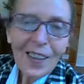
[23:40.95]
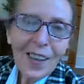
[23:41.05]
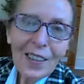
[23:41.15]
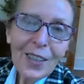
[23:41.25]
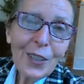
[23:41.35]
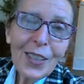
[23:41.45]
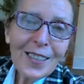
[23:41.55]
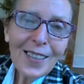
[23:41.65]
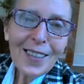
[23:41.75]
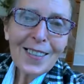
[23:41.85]
And there it is.
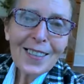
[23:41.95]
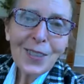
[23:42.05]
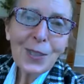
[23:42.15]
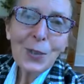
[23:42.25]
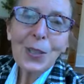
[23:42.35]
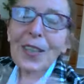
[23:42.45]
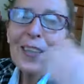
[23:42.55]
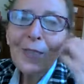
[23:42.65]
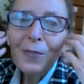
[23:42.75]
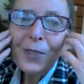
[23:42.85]
I can still do it. I
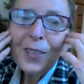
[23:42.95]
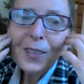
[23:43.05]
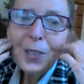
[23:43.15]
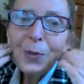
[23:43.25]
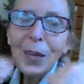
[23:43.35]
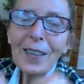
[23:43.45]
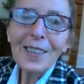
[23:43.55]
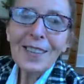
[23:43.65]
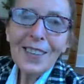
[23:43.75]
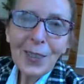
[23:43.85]
can feel the sweat
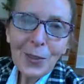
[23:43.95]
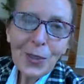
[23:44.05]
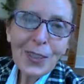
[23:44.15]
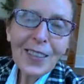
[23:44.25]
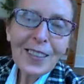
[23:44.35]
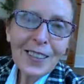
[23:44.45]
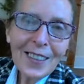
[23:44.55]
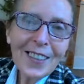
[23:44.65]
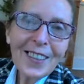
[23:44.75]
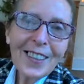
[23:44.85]
literally
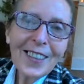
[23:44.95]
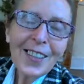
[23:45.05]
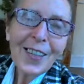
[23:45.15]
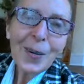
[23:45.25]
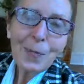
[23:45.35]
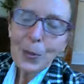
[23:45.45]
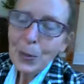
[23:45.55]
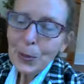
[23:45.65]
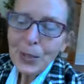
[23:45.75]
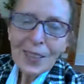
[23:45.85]

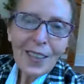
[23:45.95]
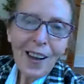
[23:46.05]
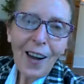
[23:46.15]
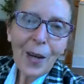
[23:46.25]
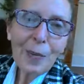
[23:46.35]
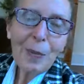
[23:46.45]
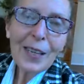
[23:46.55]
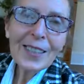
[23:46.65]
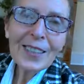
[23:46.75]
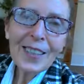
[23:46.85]
produced on my
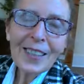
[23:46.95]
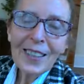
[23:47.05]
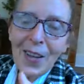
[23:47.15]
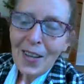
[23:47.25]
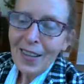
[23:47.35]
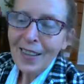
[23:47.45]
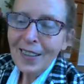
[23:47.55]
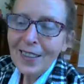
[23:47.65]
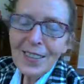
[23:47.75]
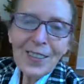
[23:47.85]
skin.
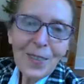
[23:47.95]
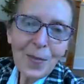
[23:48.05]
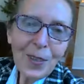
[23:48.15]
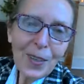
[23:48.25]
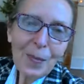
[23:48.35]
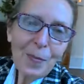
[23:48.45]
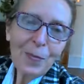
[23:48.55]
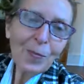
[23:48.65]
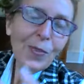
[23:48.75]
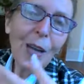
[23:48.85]
And
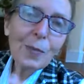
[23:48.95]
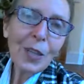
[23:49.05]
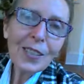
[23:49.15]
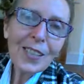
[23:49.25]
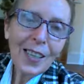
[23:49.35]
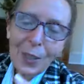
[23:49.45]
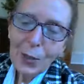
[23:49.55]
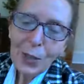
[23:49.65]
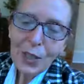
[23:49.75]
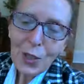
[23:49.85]
I'm not telling you
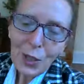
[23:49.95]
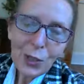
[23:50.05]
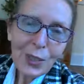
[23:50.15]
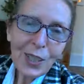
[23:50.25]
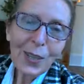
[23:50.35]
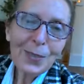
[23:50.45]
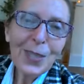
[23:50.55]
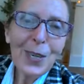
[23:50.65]
to injure yourselves.